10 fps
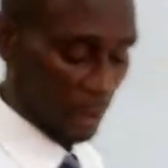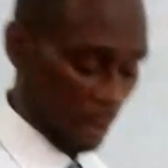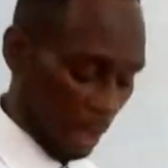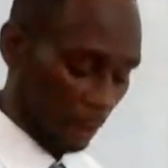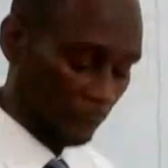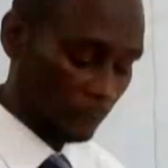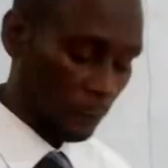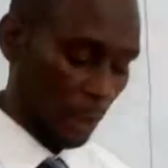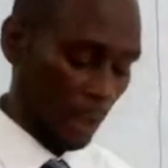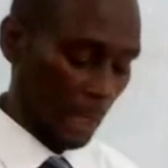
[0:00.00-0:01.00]
Now,
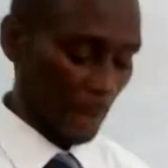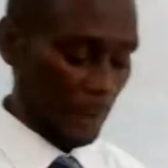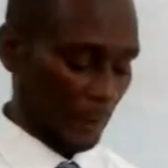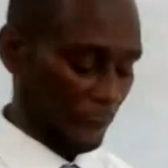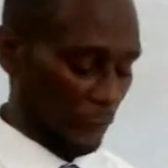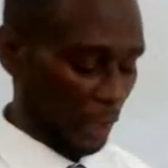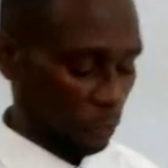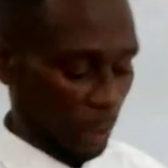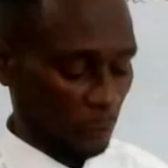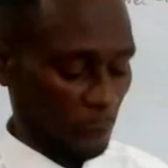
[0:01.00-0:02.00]
let me refresh
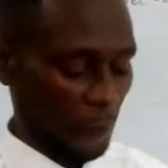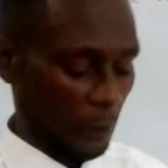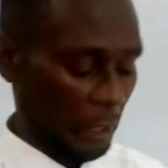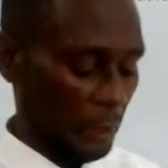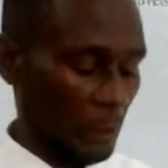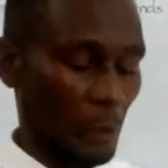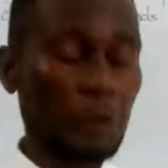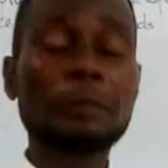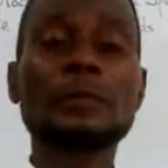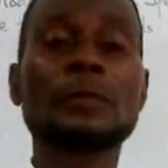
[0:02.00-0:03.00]
what we've already
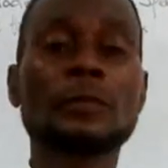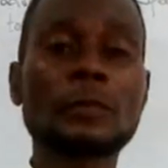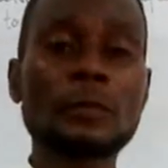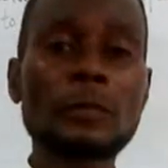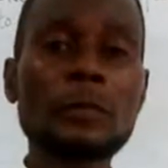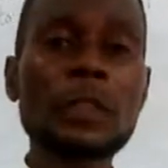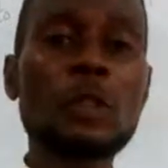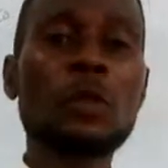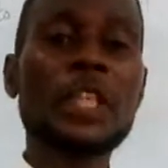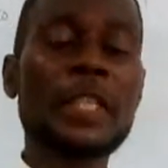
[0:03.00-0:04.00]
known.
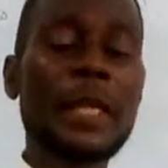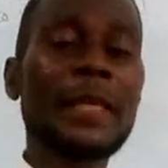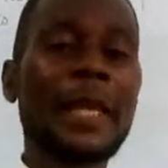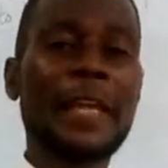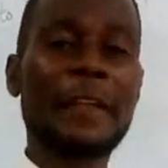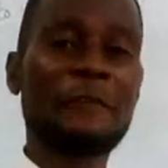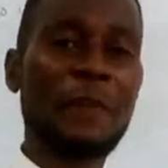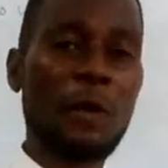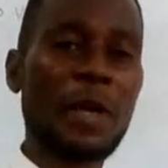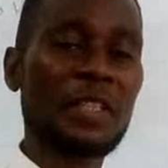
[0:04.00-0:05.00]
We said that a
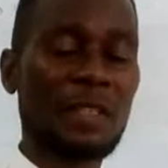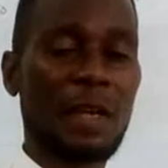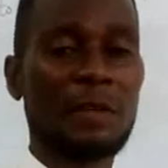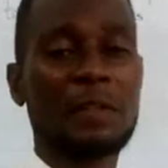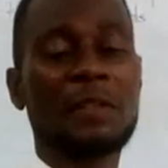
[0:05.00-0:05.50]
vowel sound